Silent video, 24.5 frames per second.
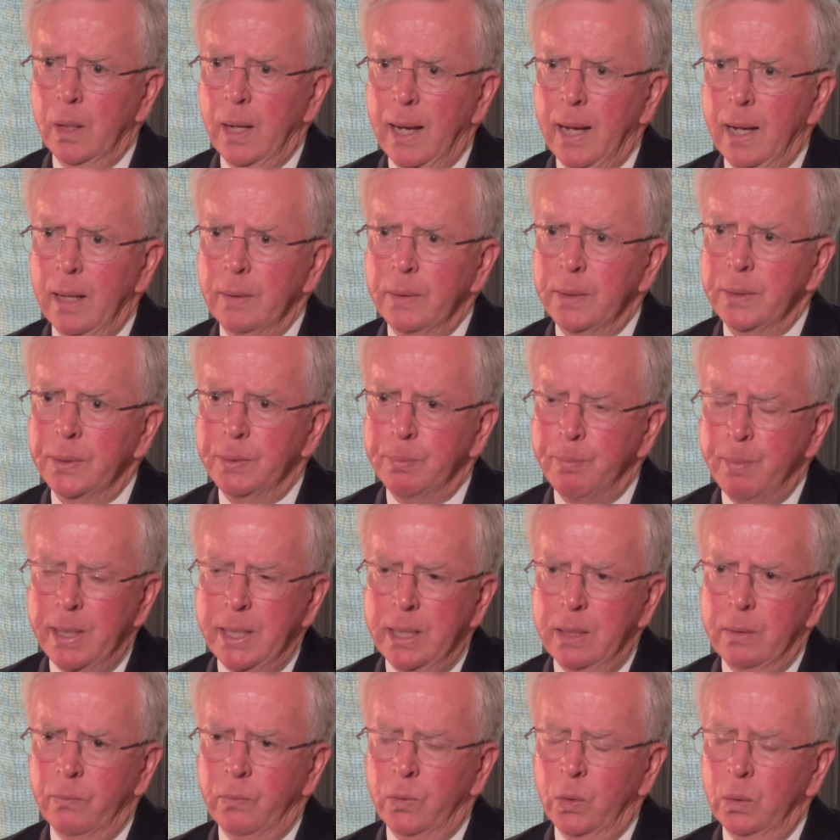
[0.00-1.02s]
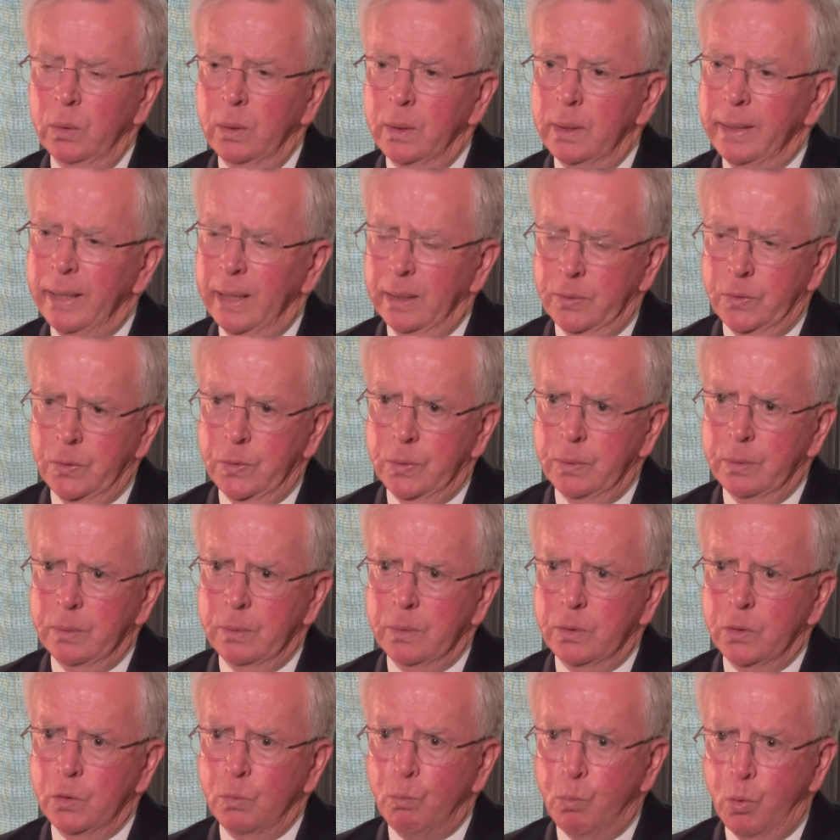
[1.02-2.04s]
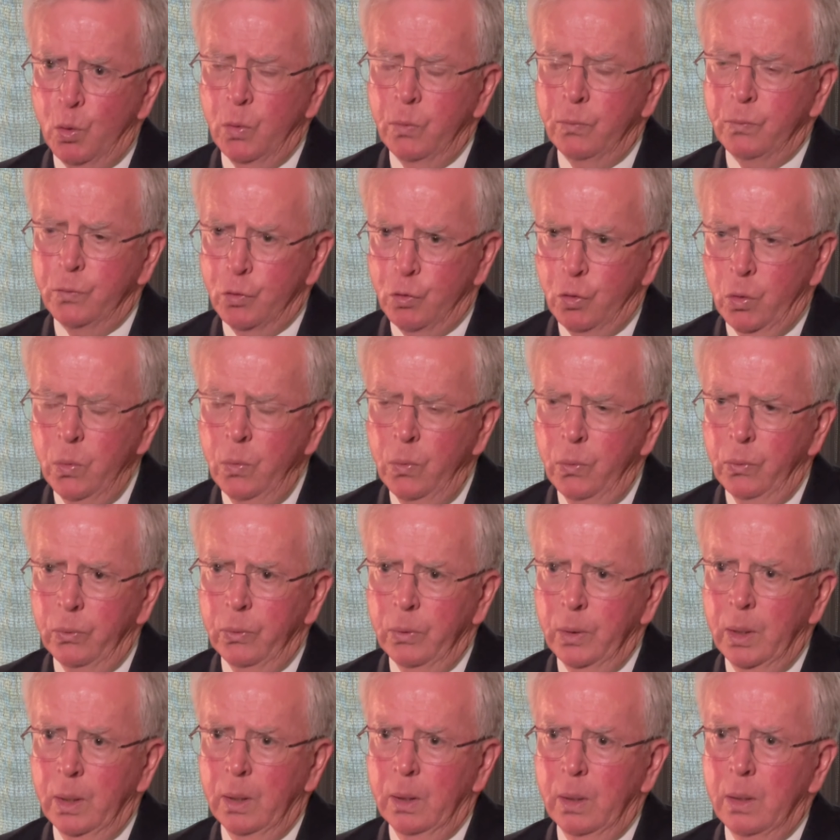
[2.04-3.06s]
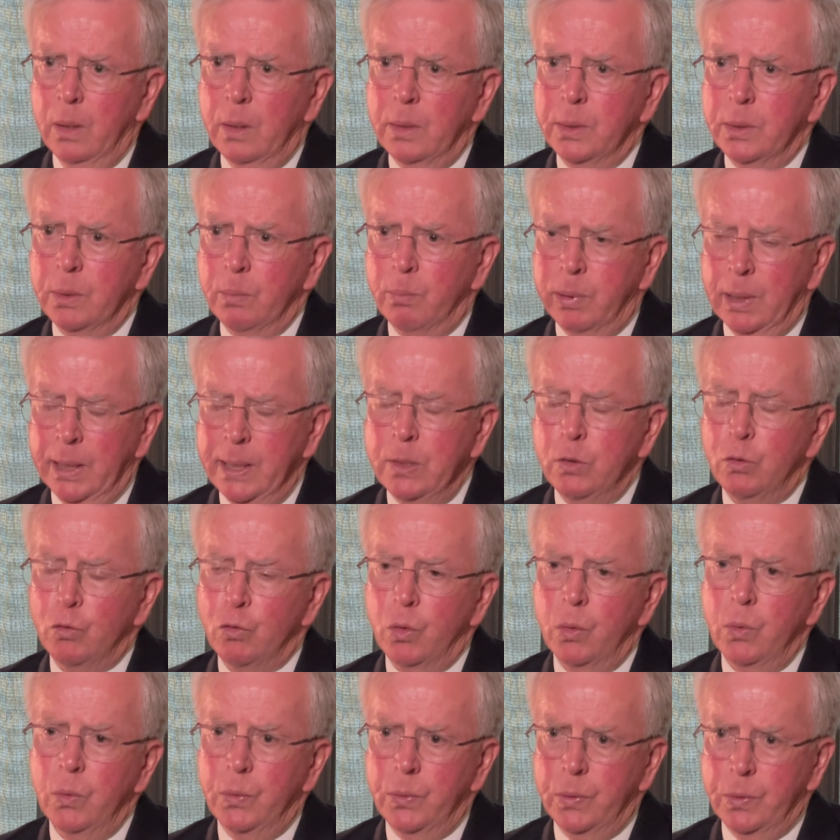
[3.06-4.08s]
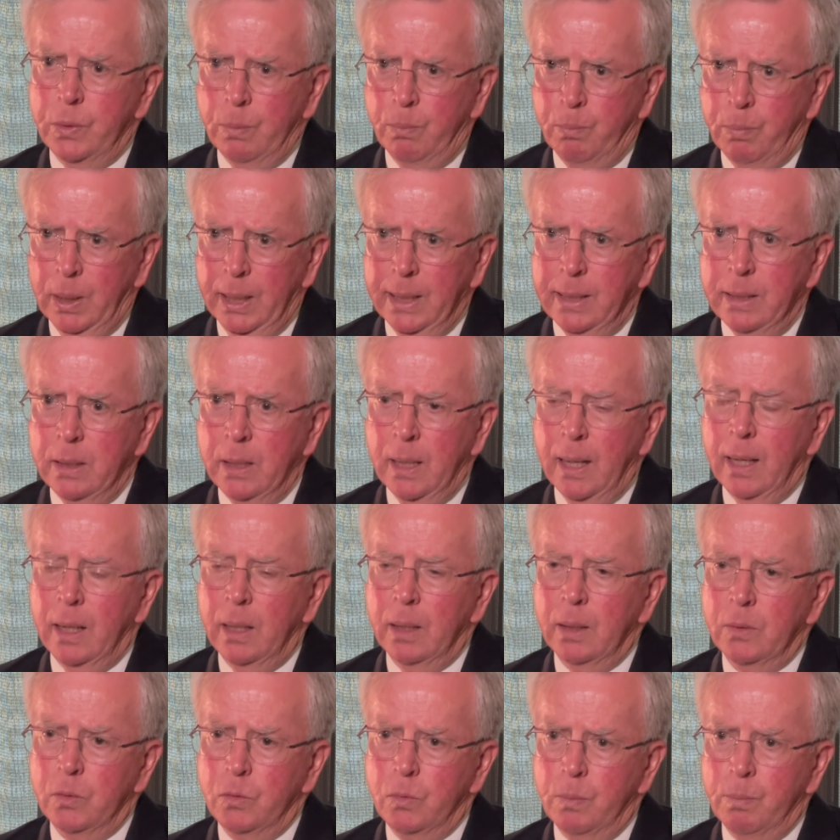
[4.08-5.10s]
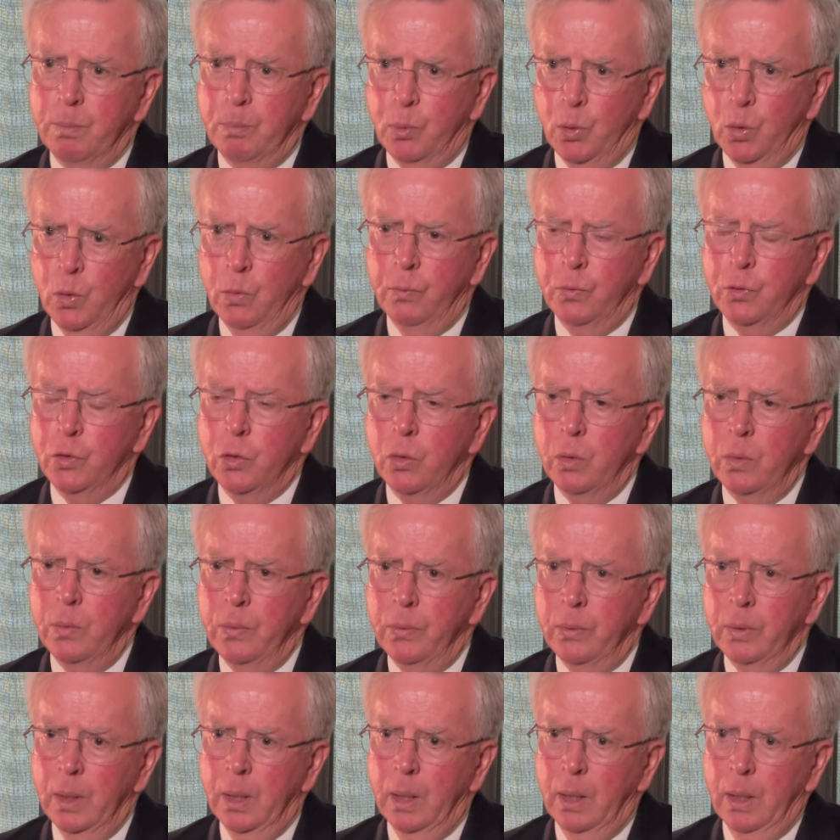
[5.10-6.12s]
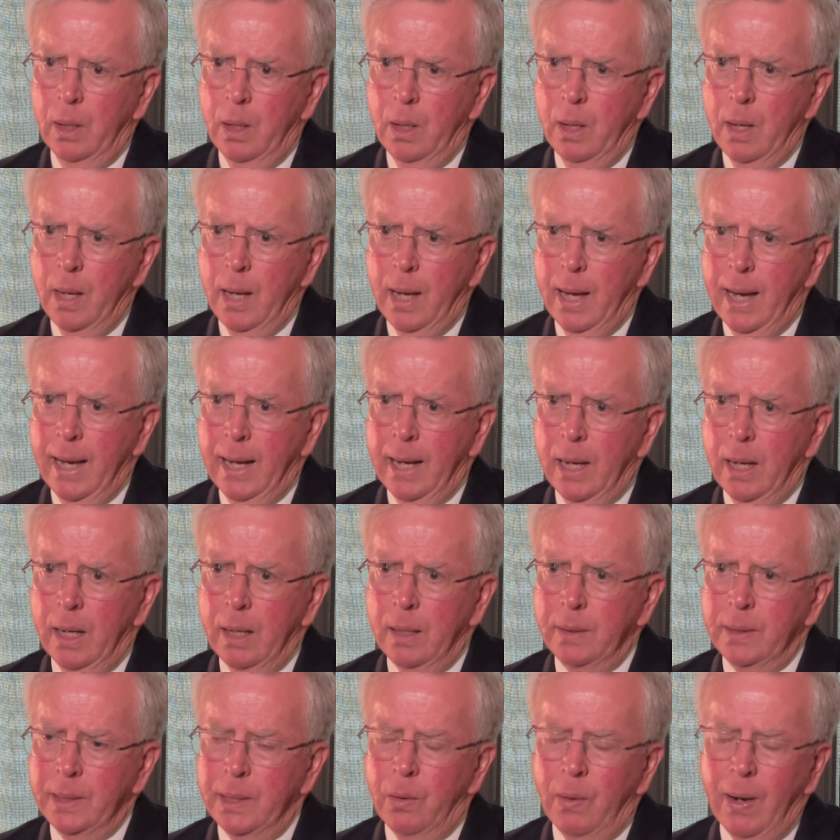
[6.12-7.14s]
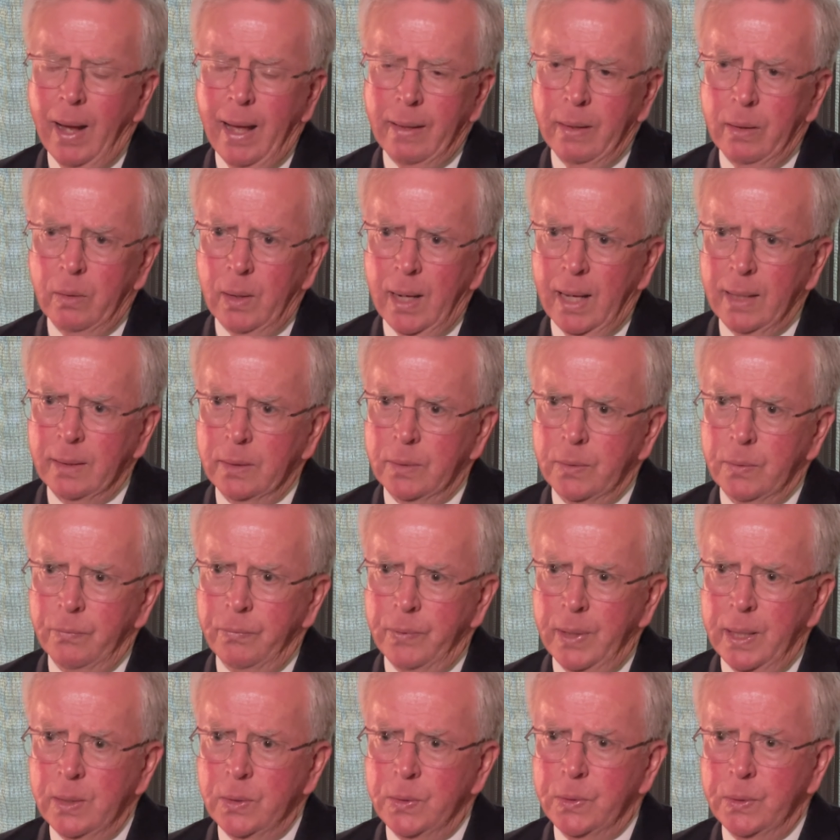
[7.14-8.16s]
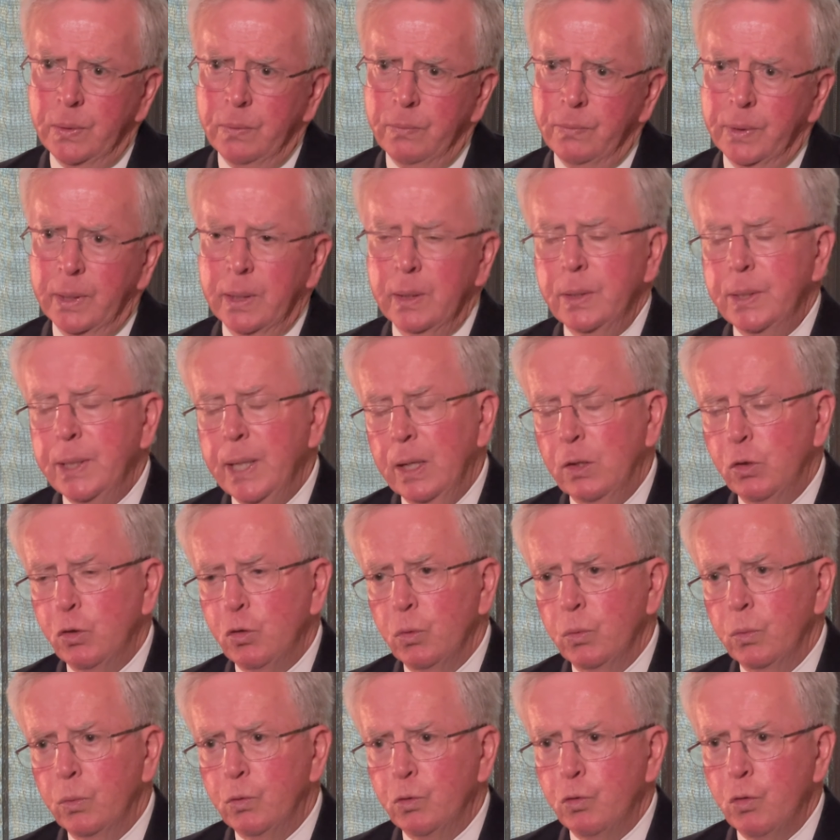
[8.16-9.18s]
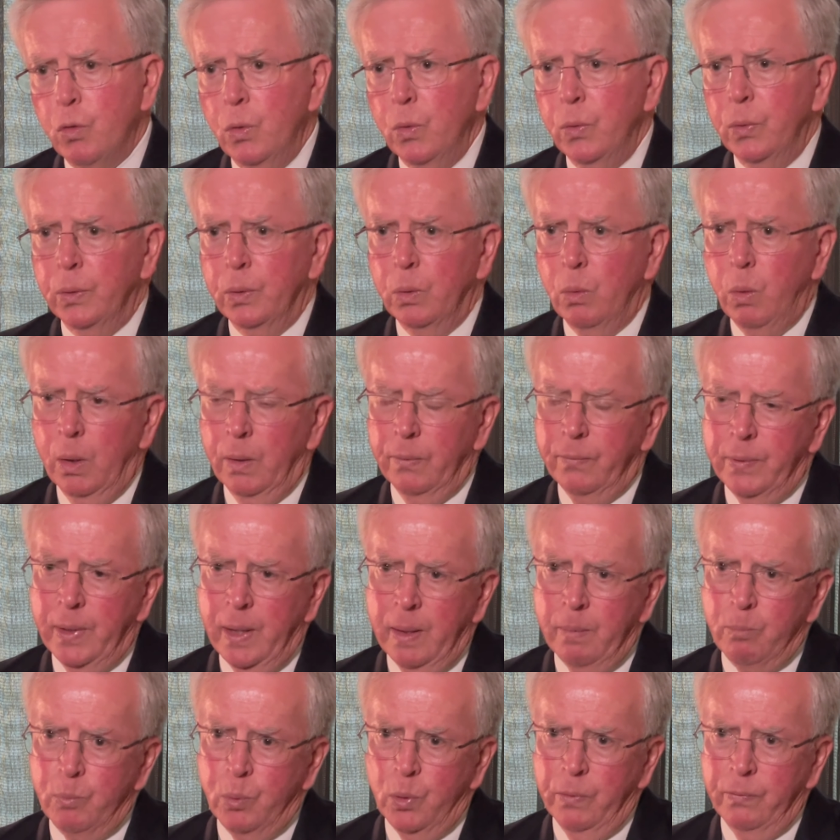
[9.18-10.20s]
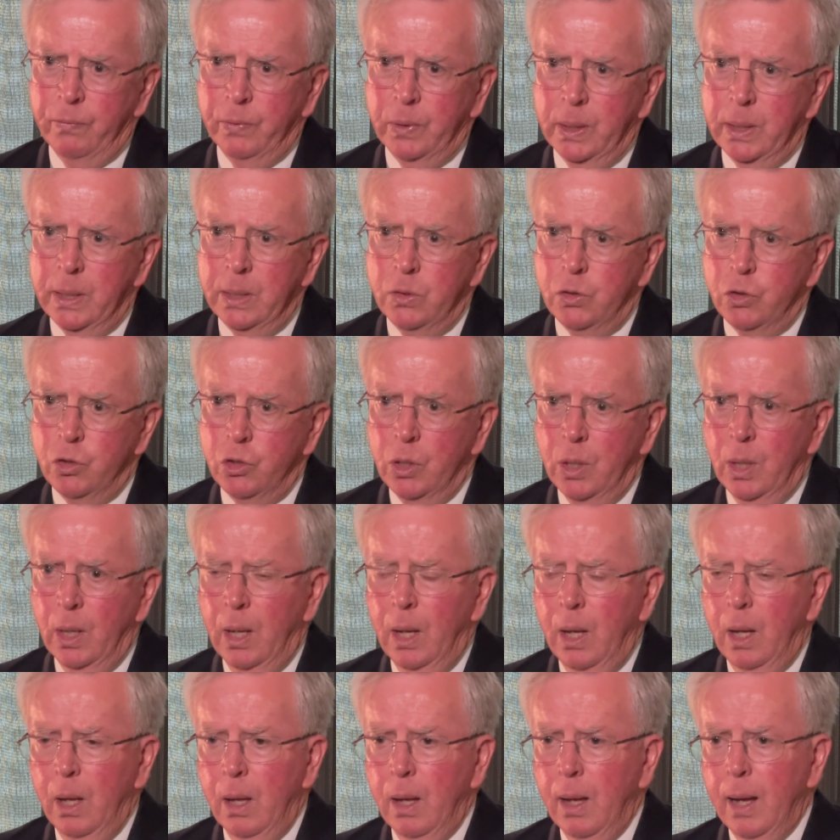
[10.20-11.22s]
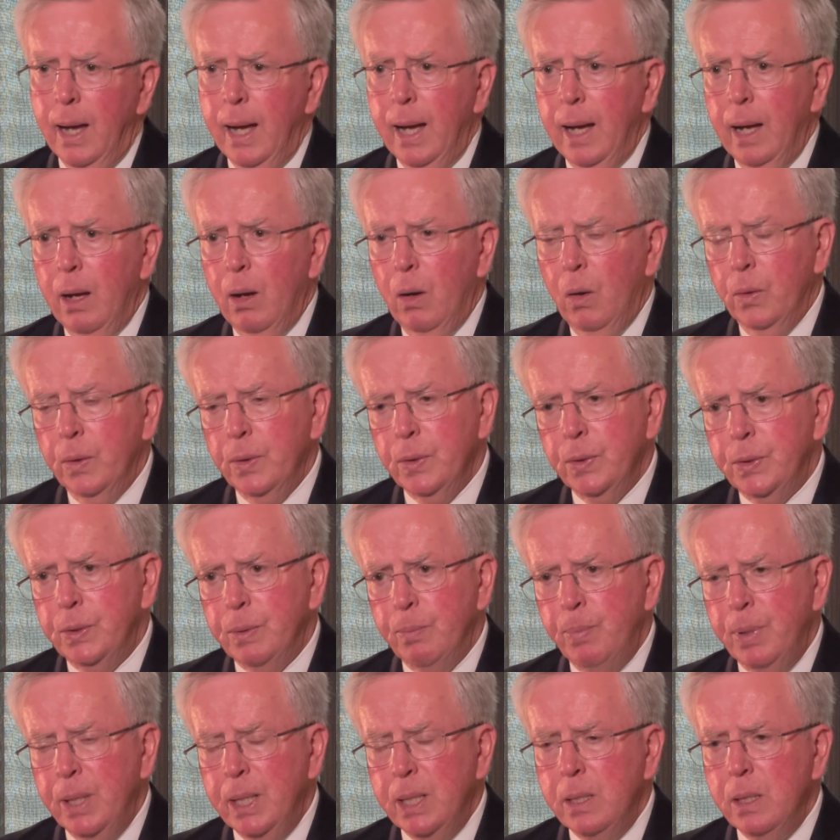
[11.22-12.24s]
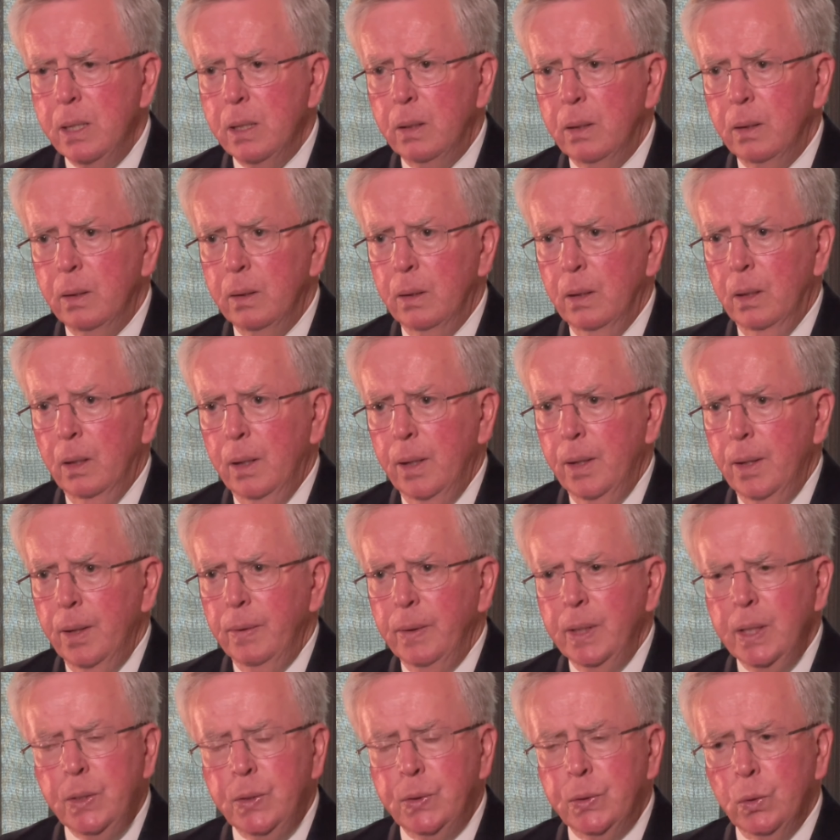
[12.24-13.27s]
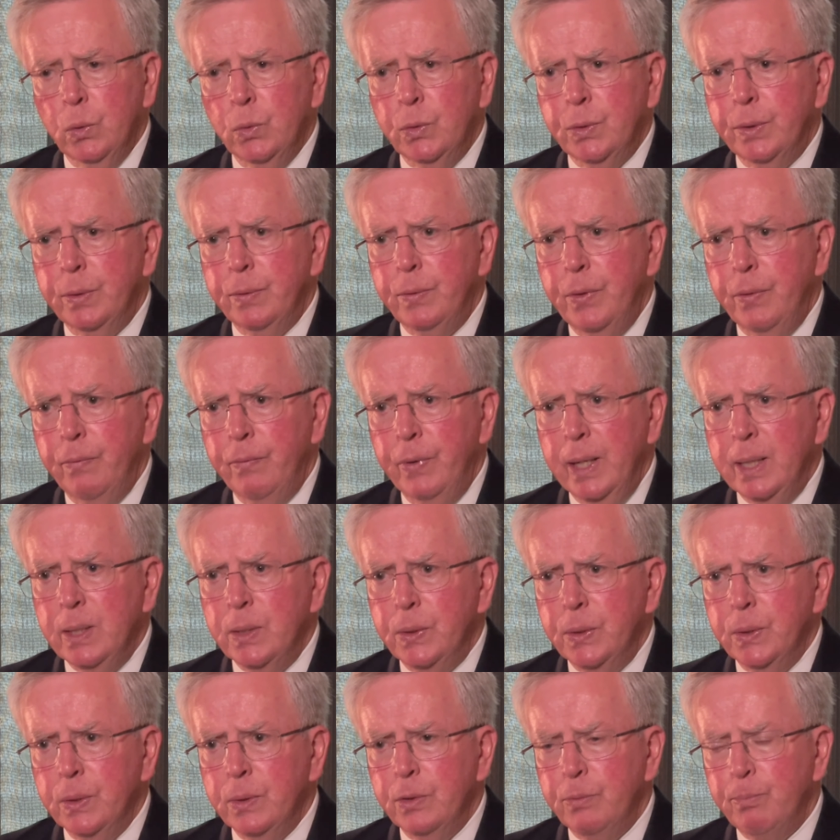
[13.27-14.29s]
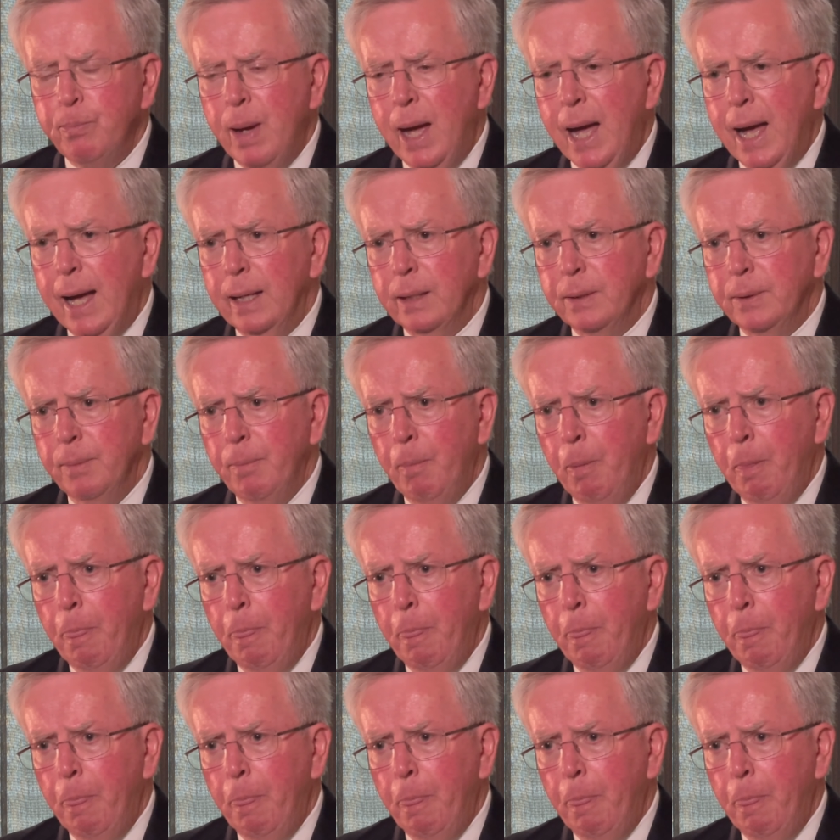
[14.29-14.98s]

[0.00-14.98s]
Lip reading: that's meaningful, and that's to prove truth, to plead truth, to prove truth. There are other defences: contextual truth, qualified privilege, honest opinion, these sorts of defences, but